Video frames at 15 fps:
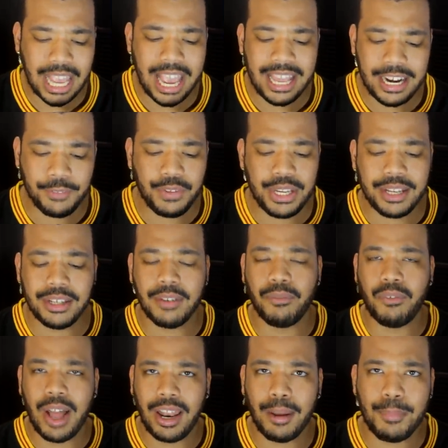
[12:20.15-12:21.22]
And if he can
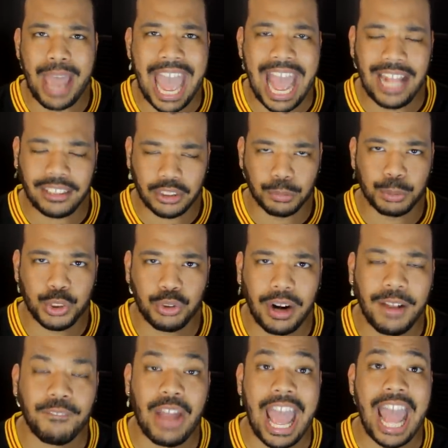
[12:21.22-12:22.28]
develop, add some
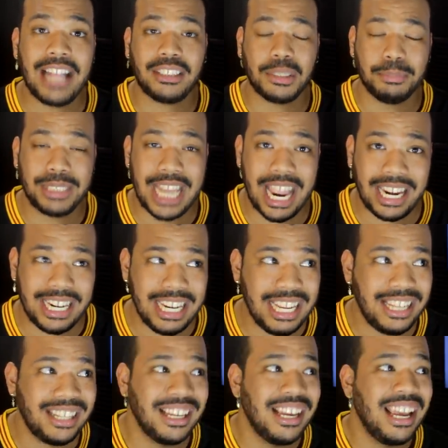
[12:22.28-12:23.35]
strength, add some
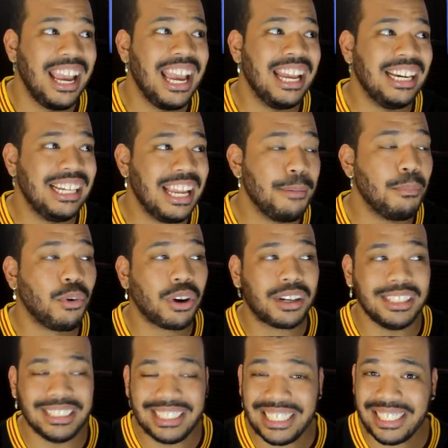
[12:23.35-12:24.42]
technique, and get more
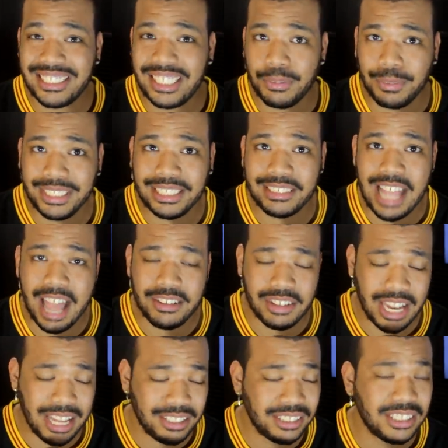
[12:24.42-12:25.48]
consistent with his
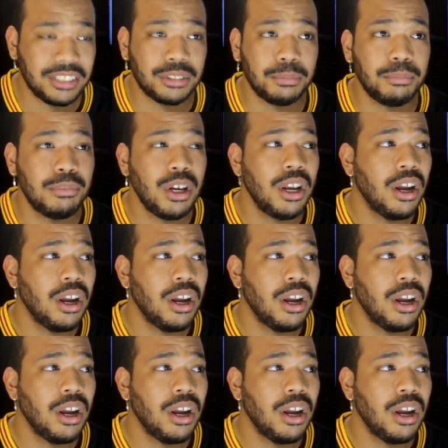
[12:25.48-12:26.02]
athleticism